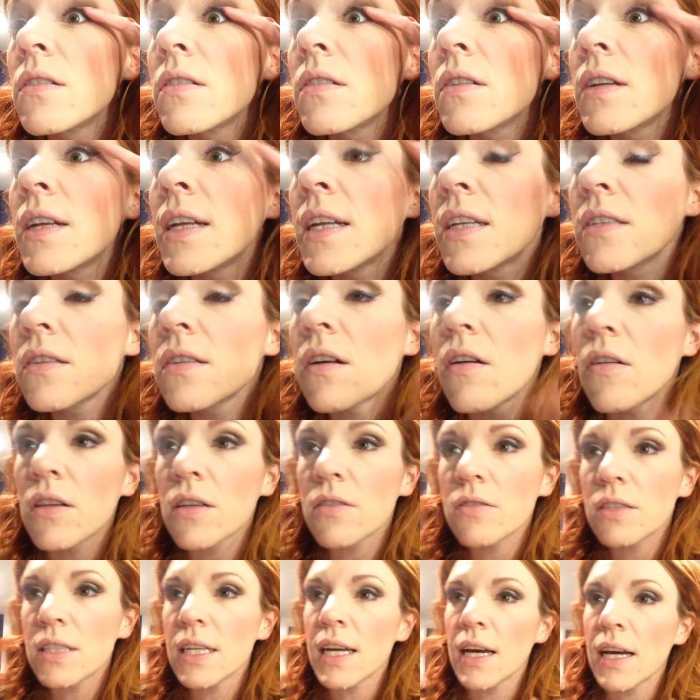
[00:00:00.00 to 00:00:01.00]
And it's all
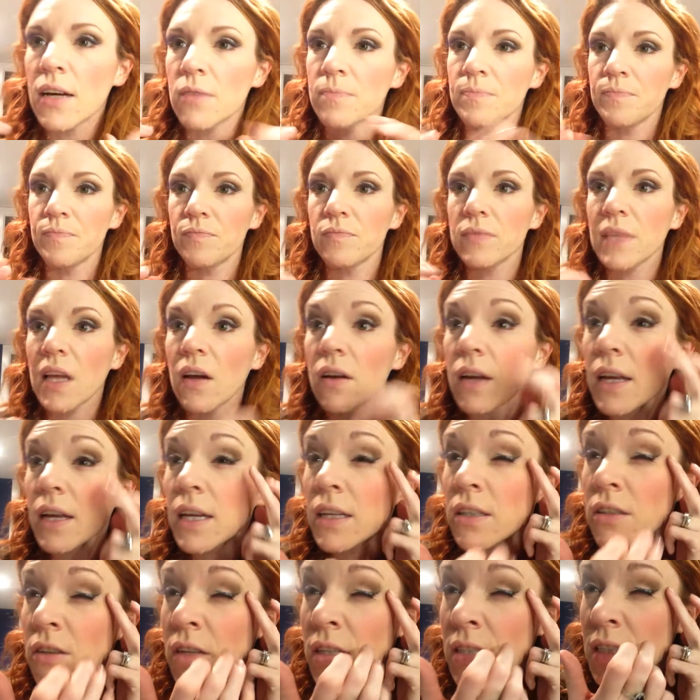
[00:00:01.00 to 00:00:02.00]
glued down. Now
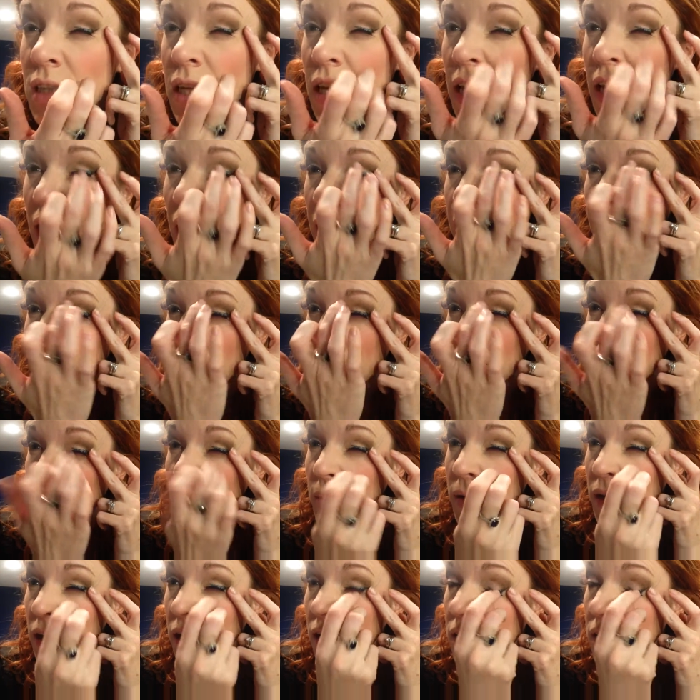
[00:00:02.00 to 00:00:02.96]
again, you can see I got a little bit of